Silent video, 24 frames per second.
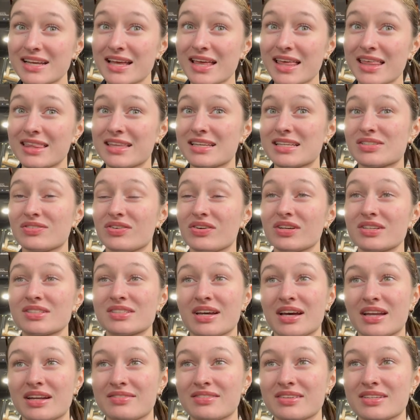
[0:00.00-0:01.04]
this vlog's
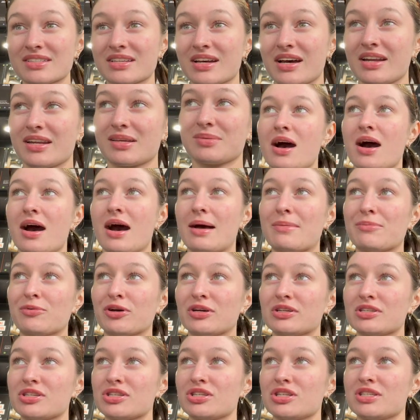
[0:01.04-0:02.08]
kind of exciting. I'm going
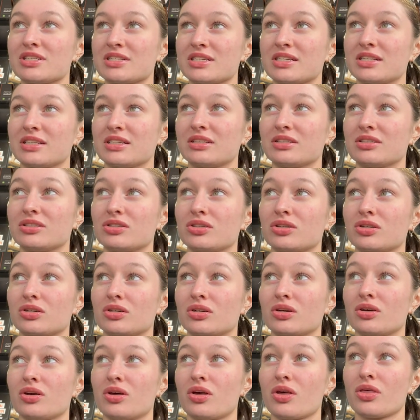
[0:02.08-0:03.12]
to New Zealand
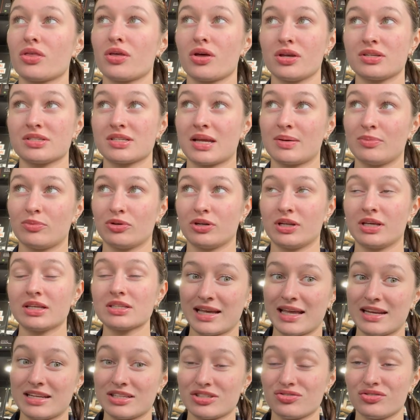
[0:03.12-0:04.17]
Thursday mornings and
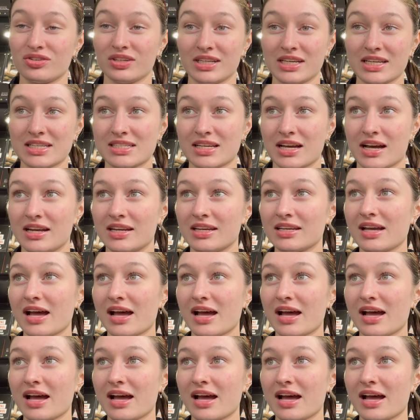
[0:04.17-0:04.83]
it's really exciting.